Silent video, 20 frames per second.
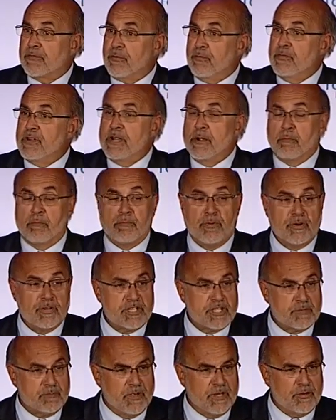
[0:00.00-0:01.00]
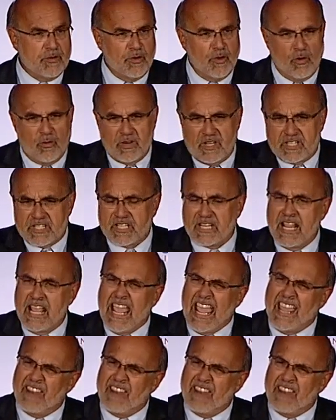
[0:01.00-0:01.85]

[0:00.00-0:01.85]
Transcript: for reimbursement noticed